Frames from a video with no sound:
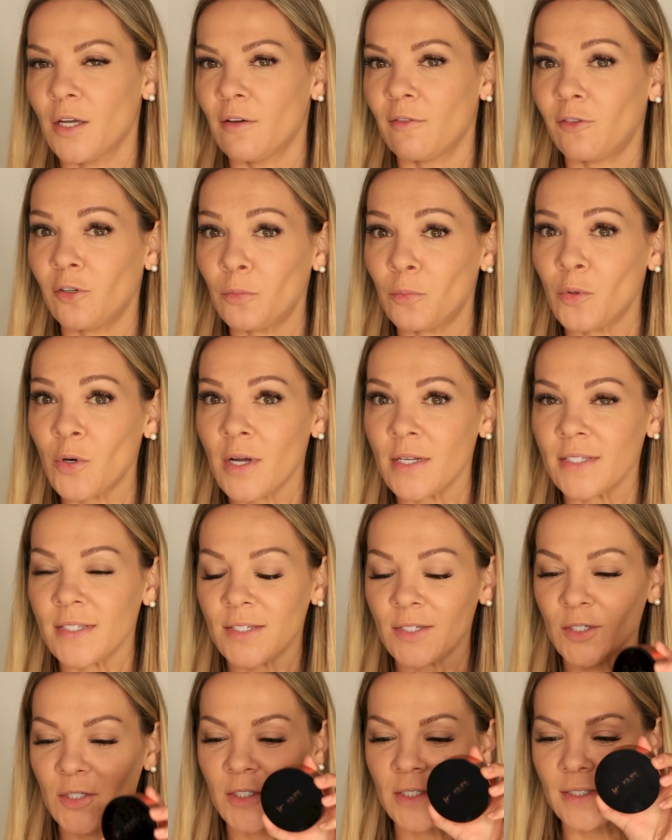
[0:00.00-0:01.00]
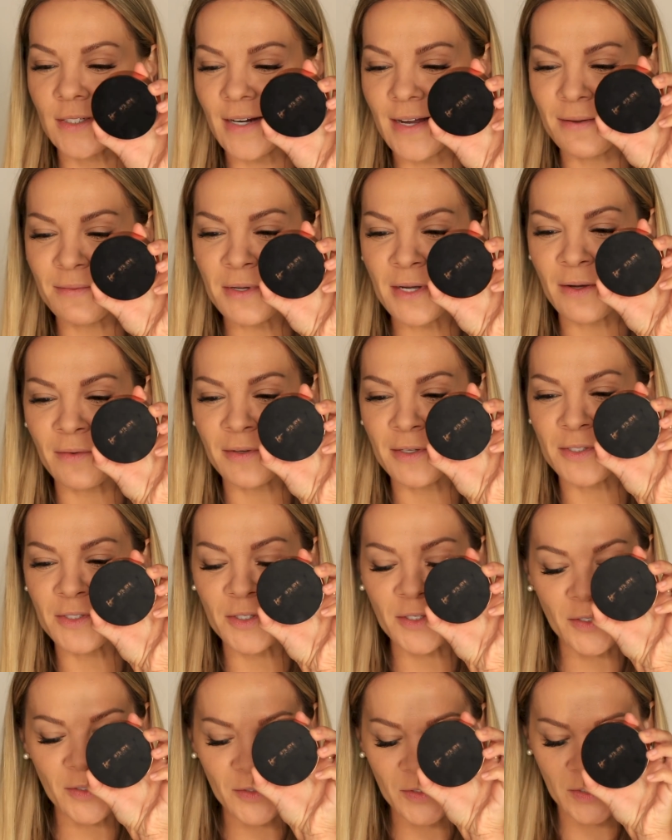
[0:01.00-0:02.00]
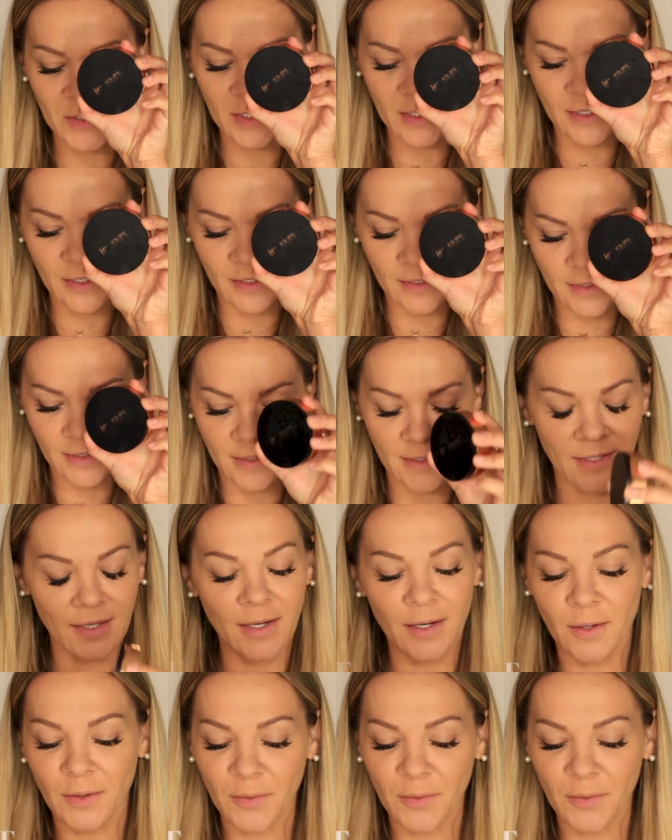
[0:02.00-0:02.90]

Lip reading: For bronzer, I'm going to use this